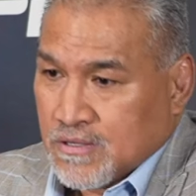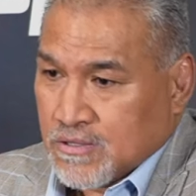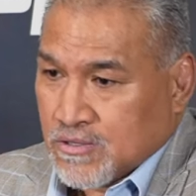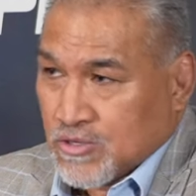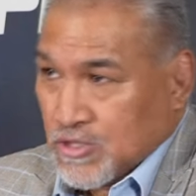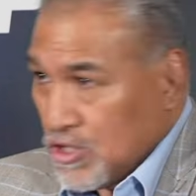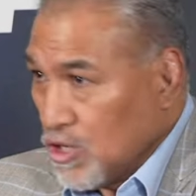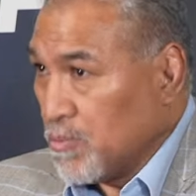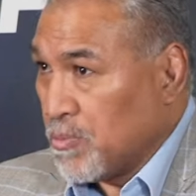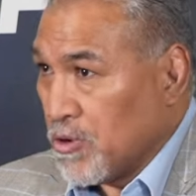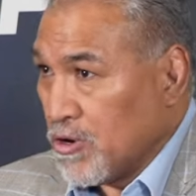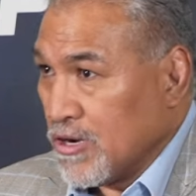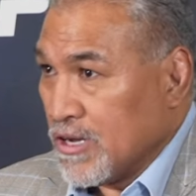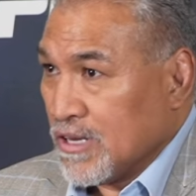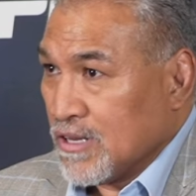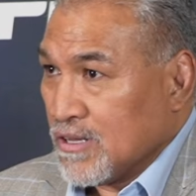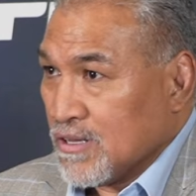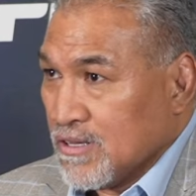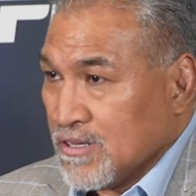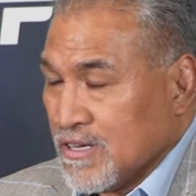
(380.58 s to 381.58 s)
to your
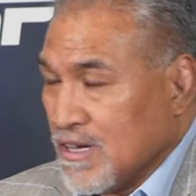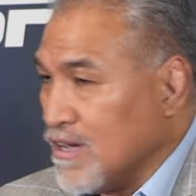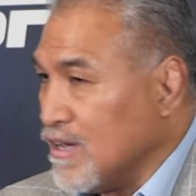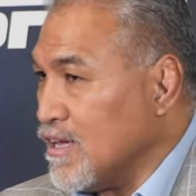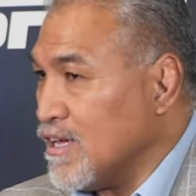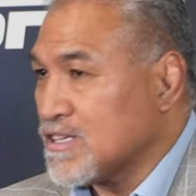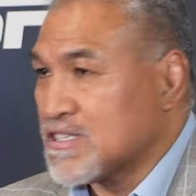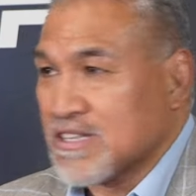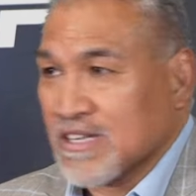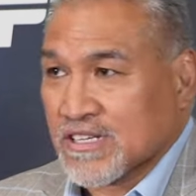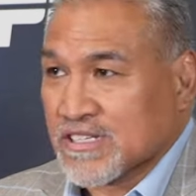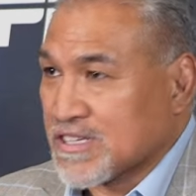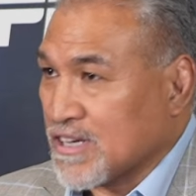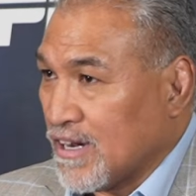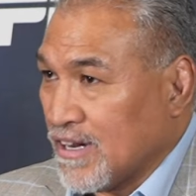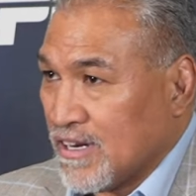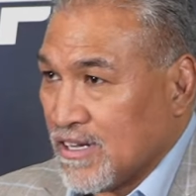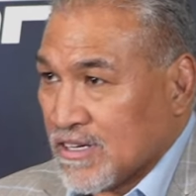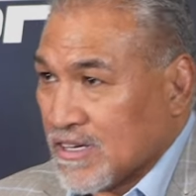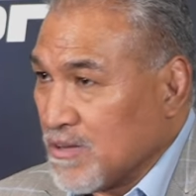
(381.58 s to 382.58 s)
point, yeah, it's
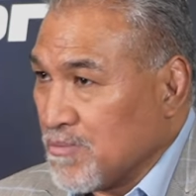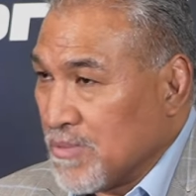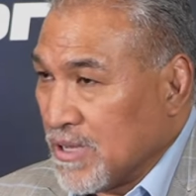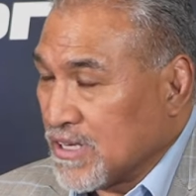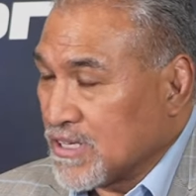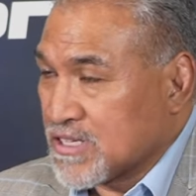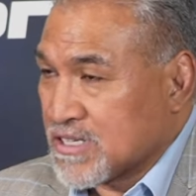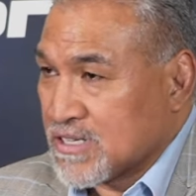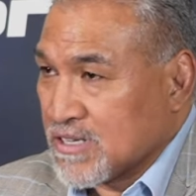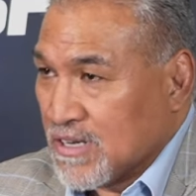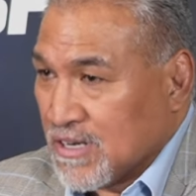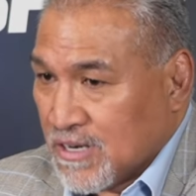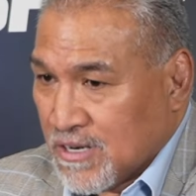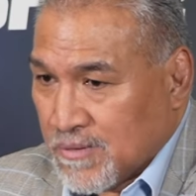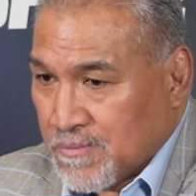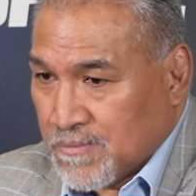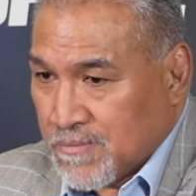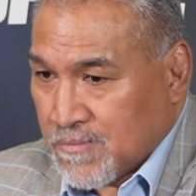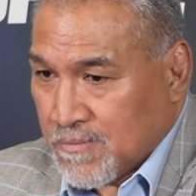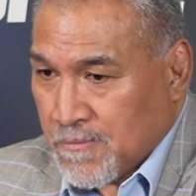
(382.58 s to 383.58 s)
exciting. It makes
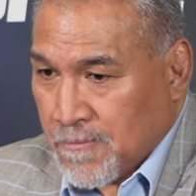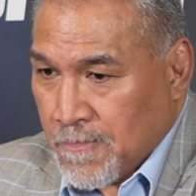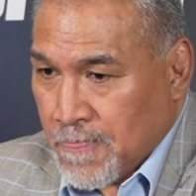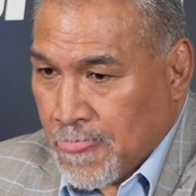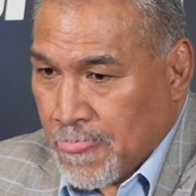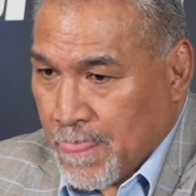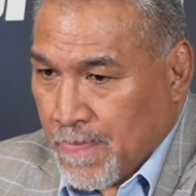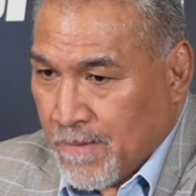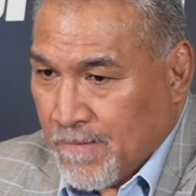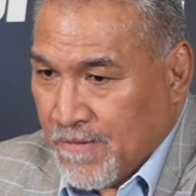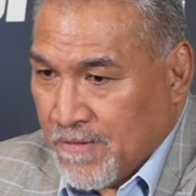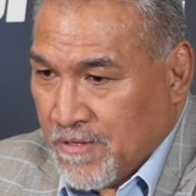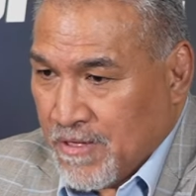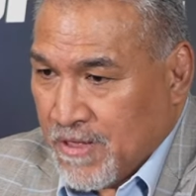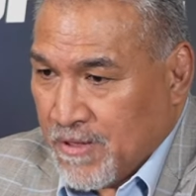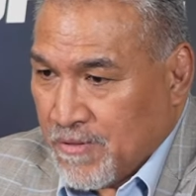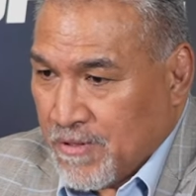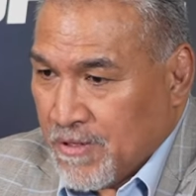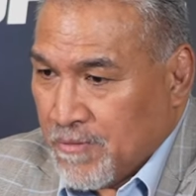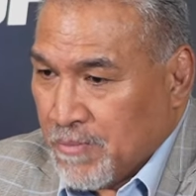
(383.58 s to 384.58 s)
um,
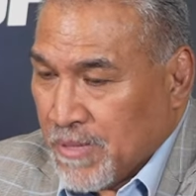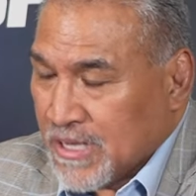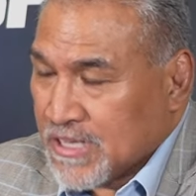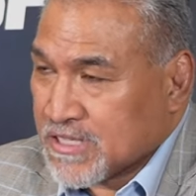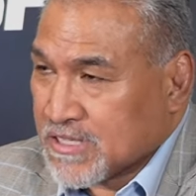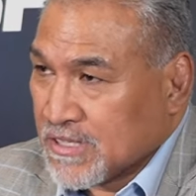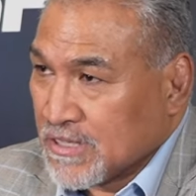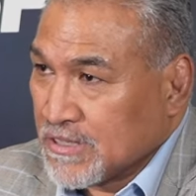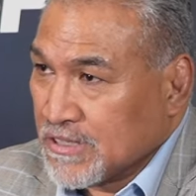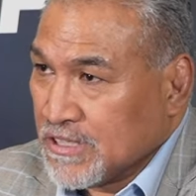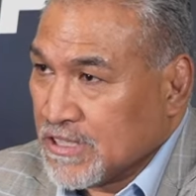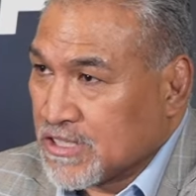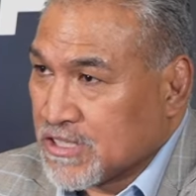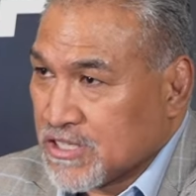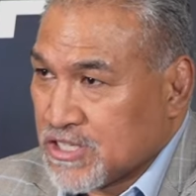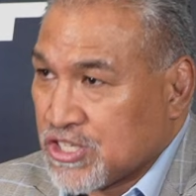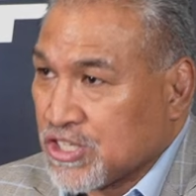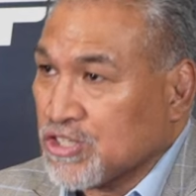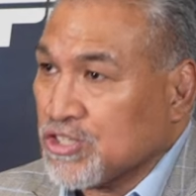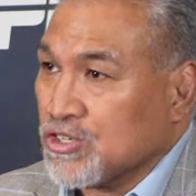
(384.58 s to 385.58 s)
it, it, makes the league
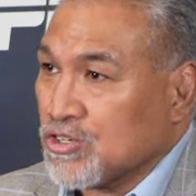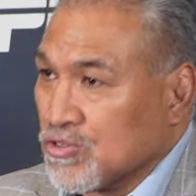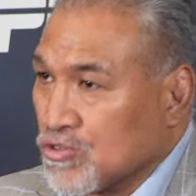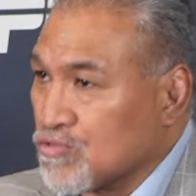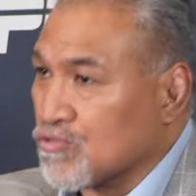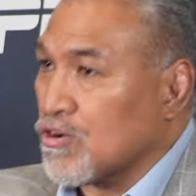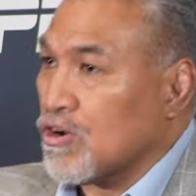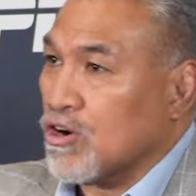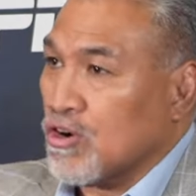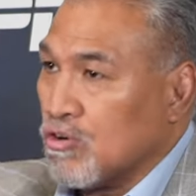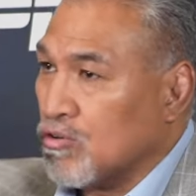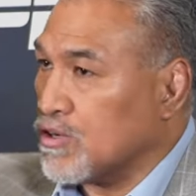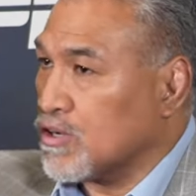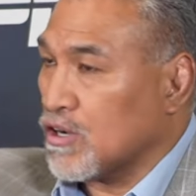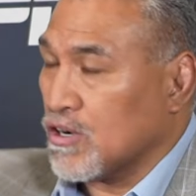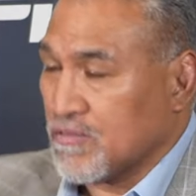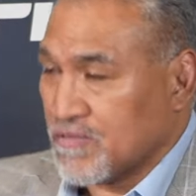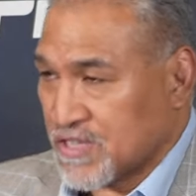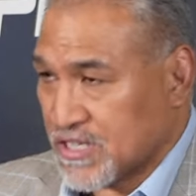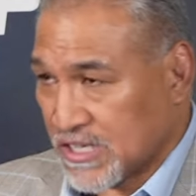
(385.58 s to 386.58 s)
continue to grow, and
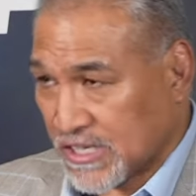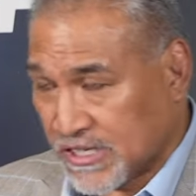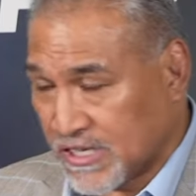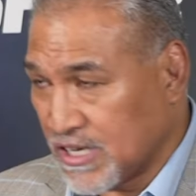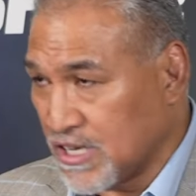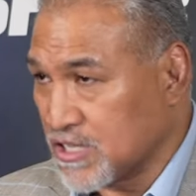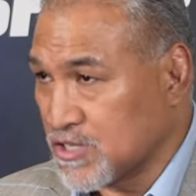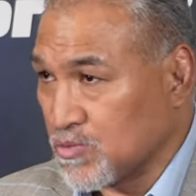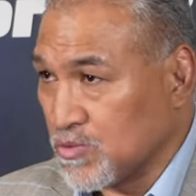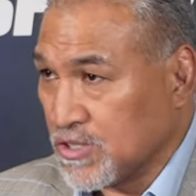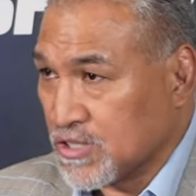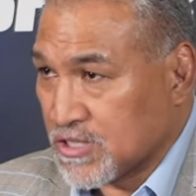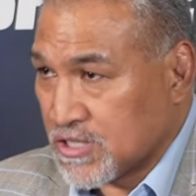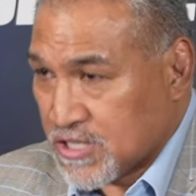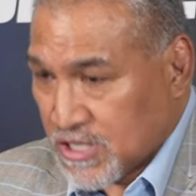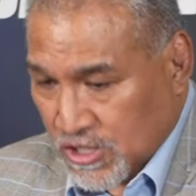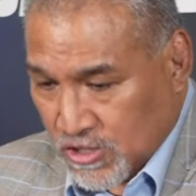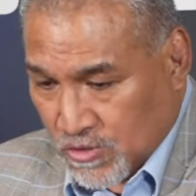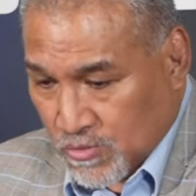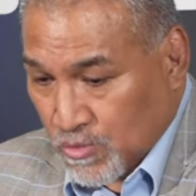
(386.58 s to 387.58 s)
obviously, as we
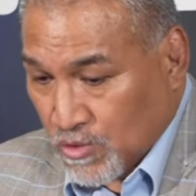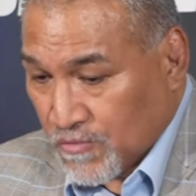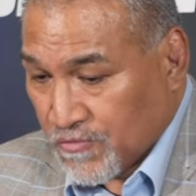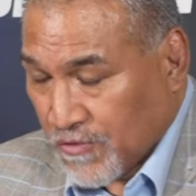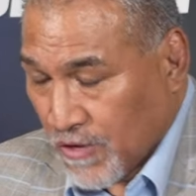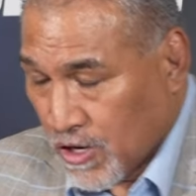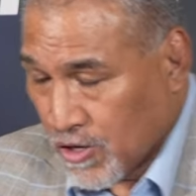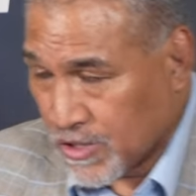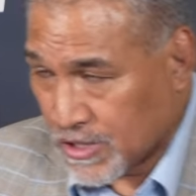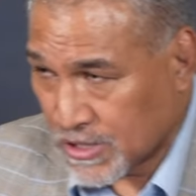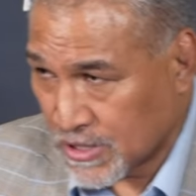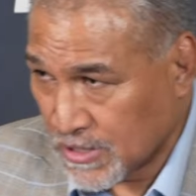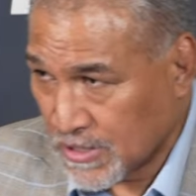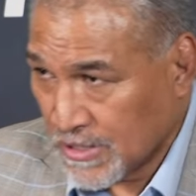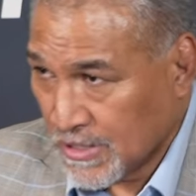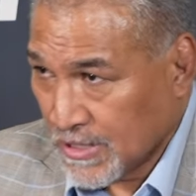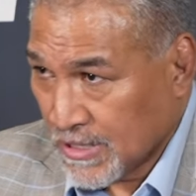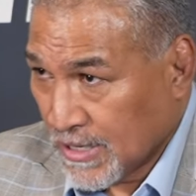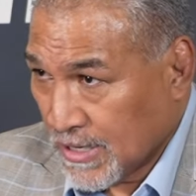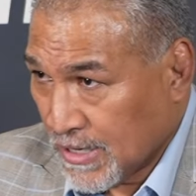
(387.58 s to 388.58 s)
continue to move forward,
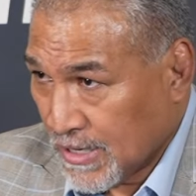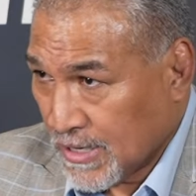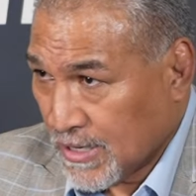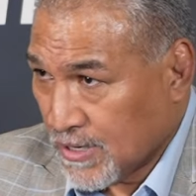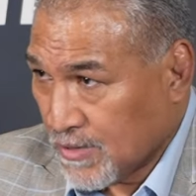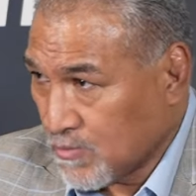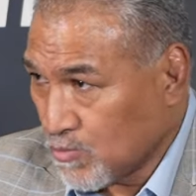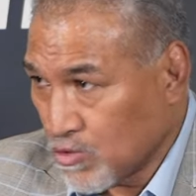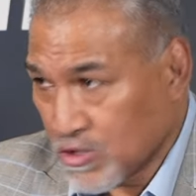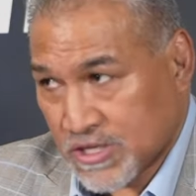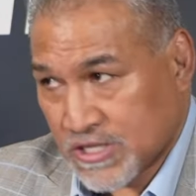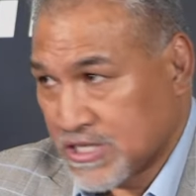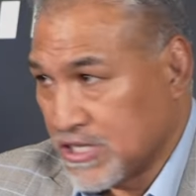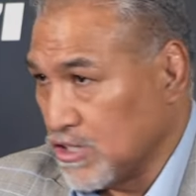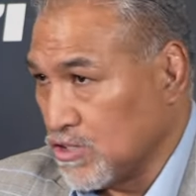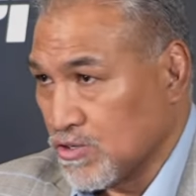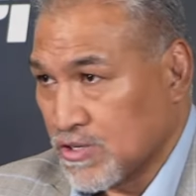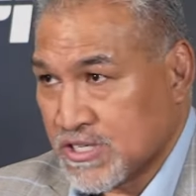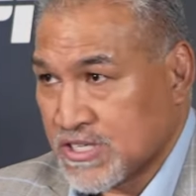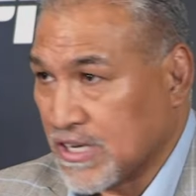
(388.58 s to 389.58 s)
um, we'll
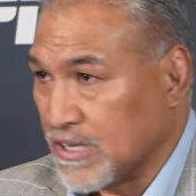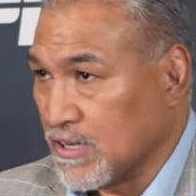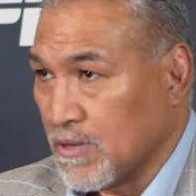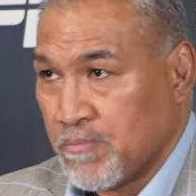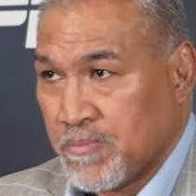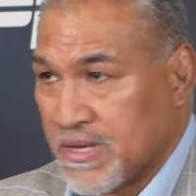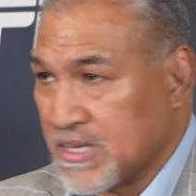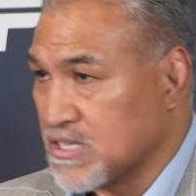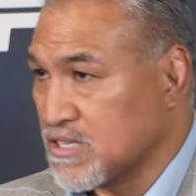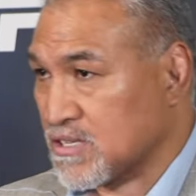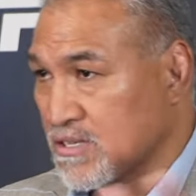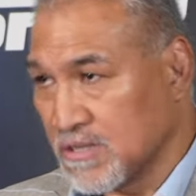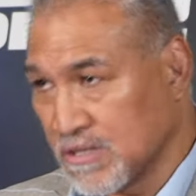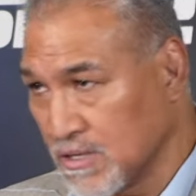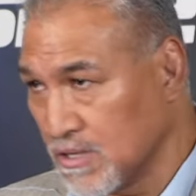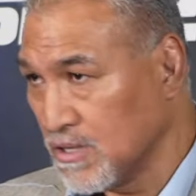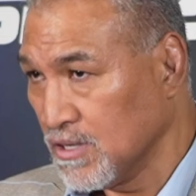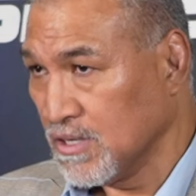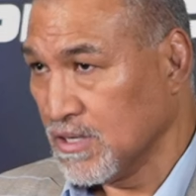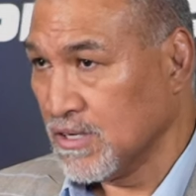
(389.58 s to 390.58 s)
continue to sign the best
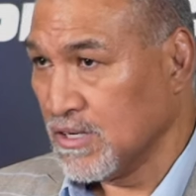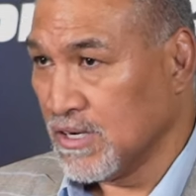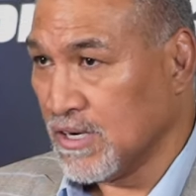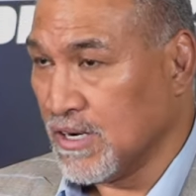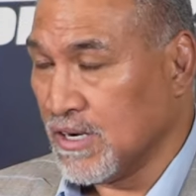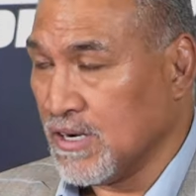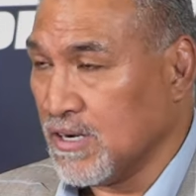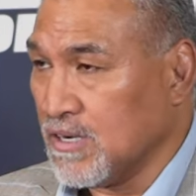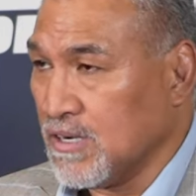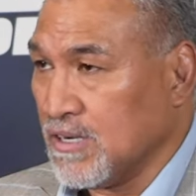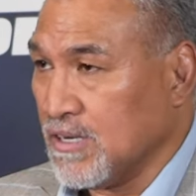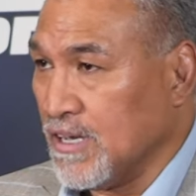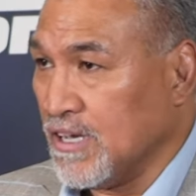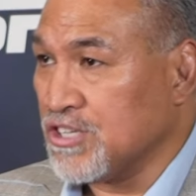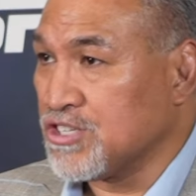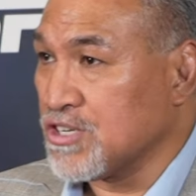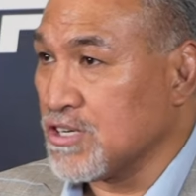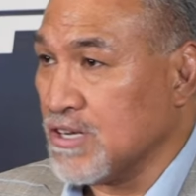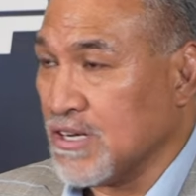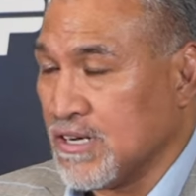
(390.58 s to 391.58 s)
uh,
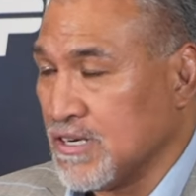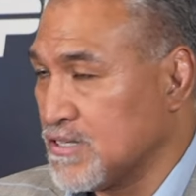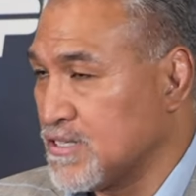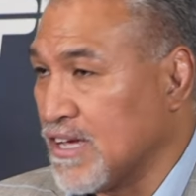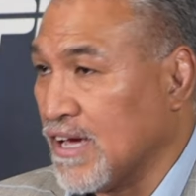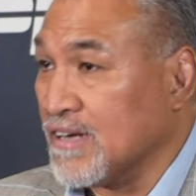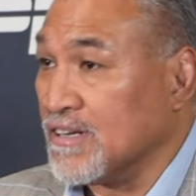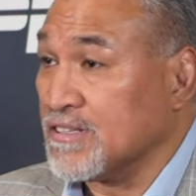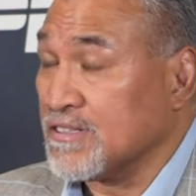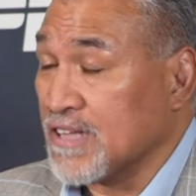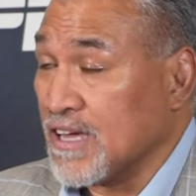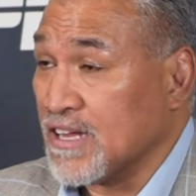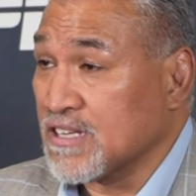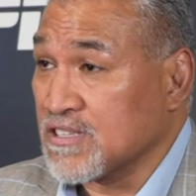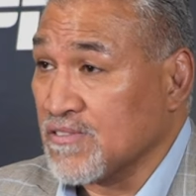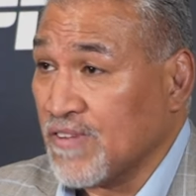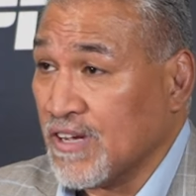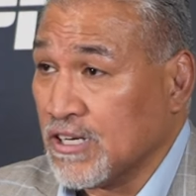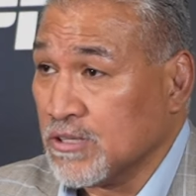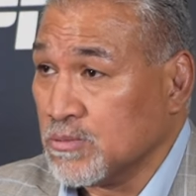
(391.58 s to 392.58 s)
agent uh, talent that is
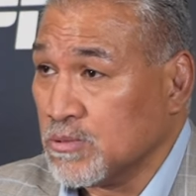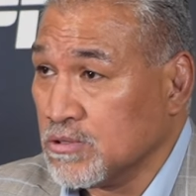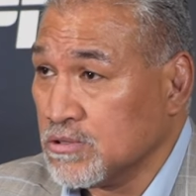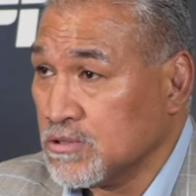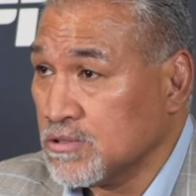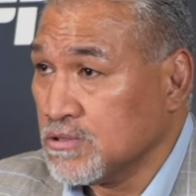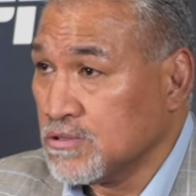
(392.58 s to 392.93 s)
available.